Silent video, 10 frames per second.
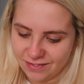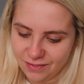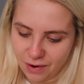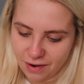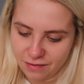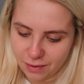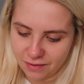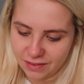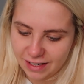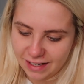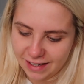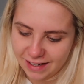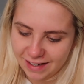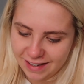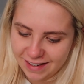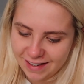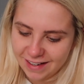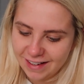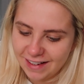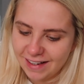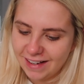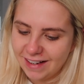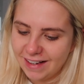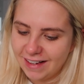well, everyone really. Do you reckon it'll be a whole year?